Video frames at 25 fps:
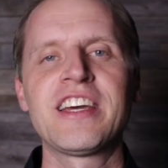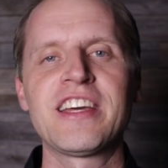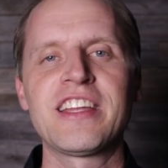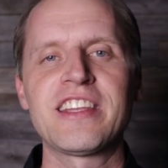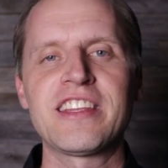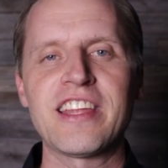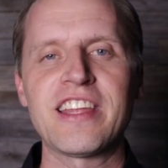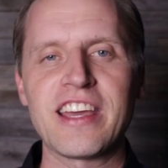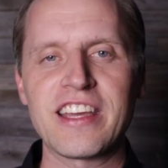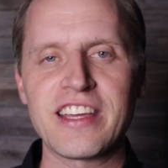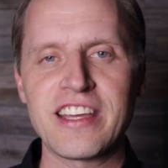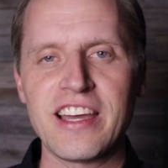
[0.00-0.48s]

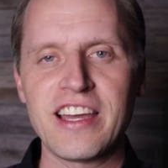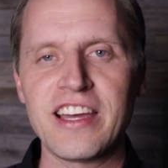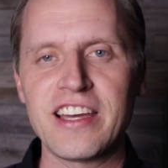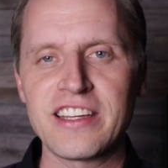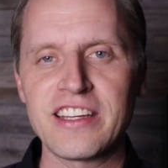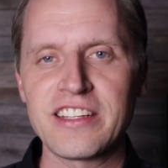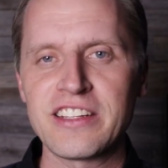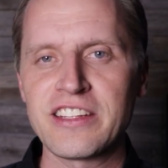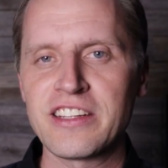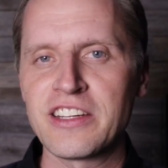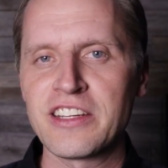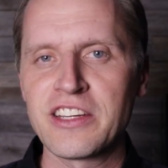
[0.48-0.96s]
that
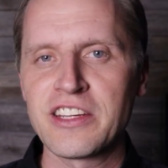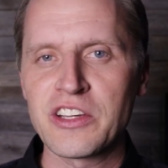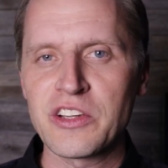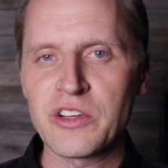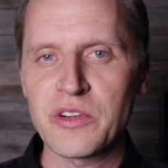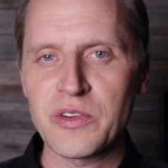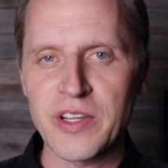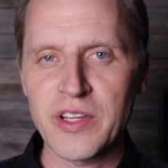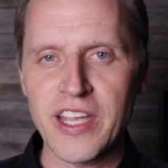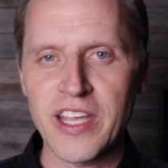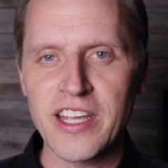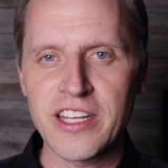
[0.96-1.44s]
God
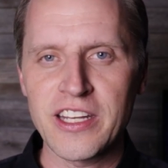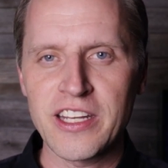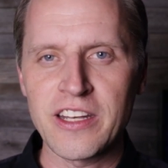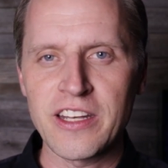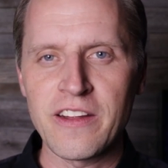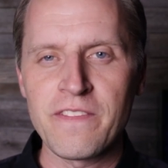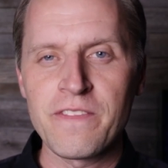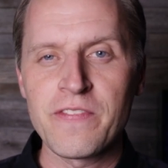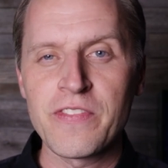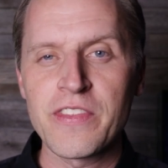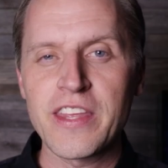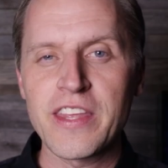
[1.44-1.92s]
created.
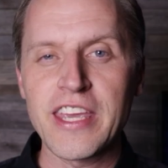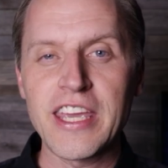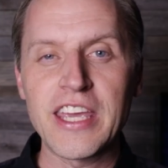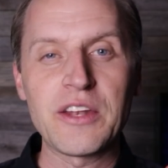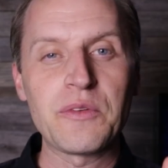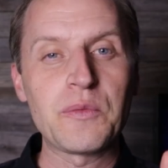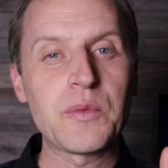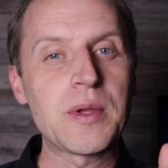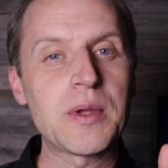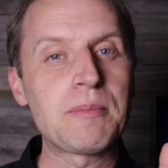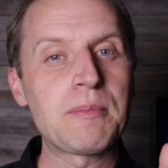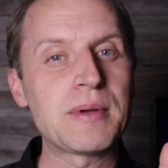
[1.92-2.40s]

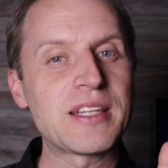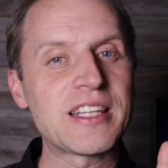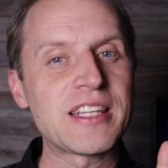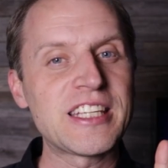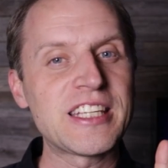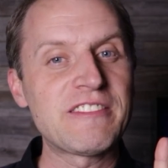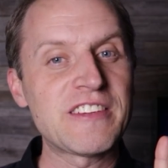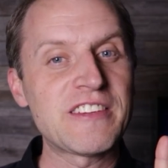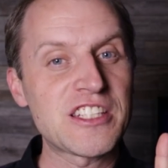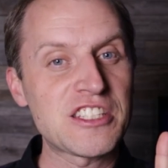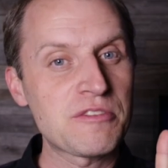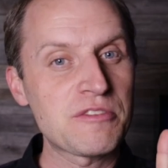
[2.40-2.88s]
And we
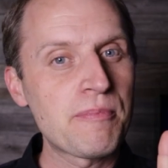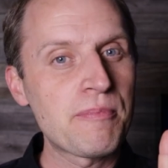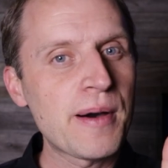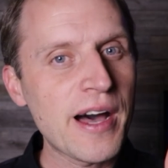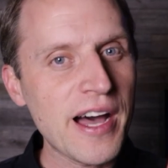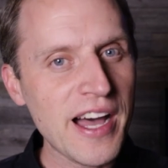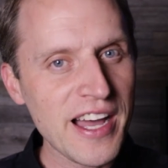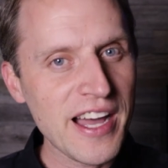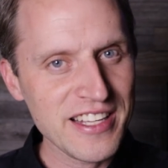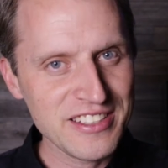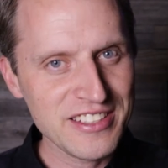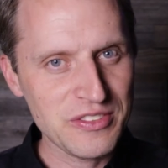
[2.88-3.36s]
believe it's
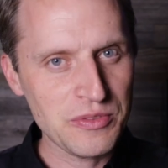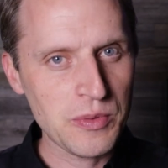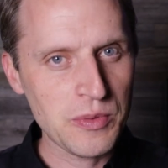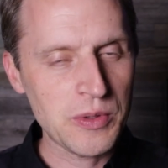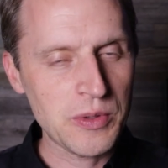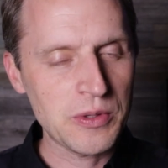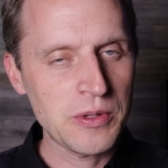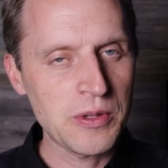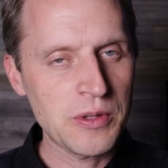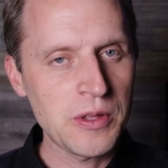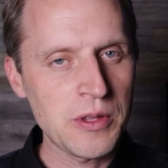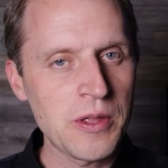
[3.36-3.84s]

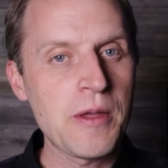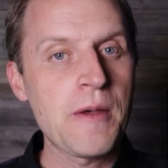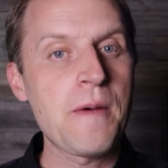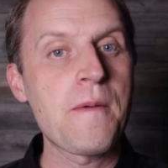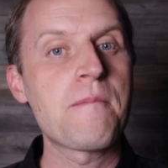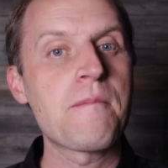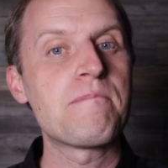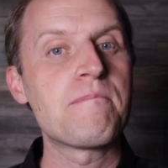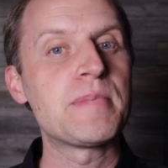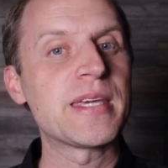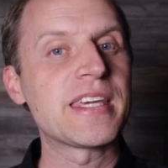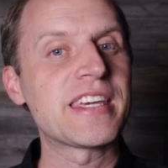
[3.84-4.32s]
possible
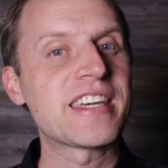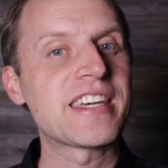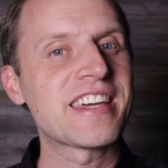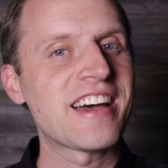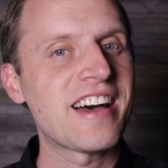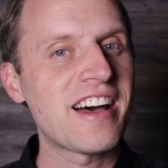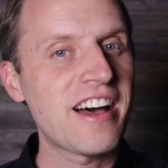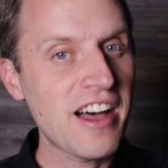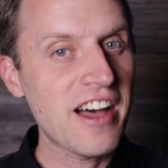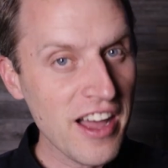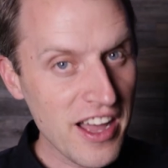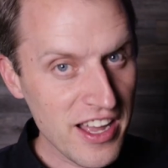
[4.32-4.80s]

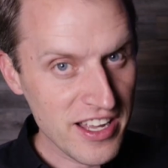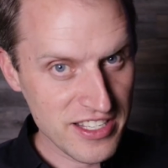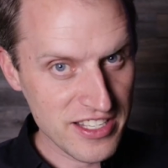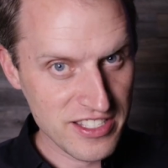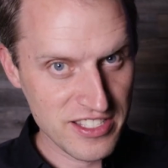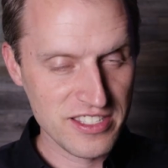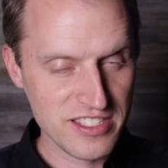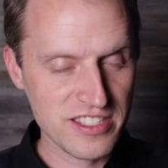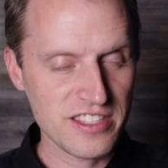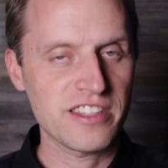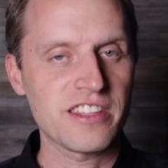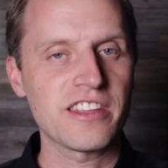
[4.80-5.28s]

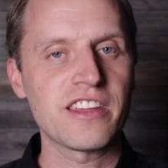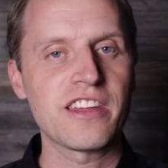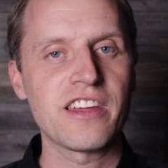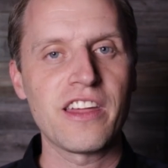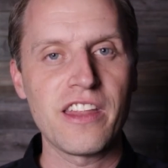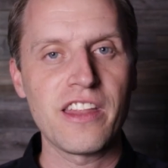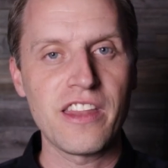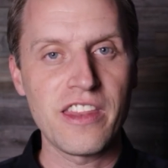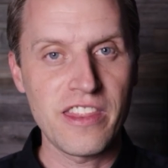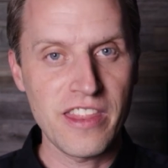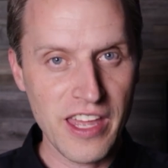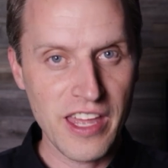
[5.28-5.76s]
because
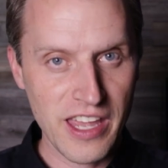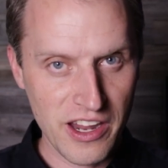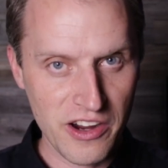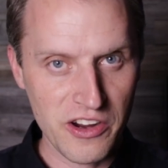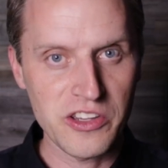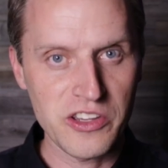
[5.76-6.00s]
they are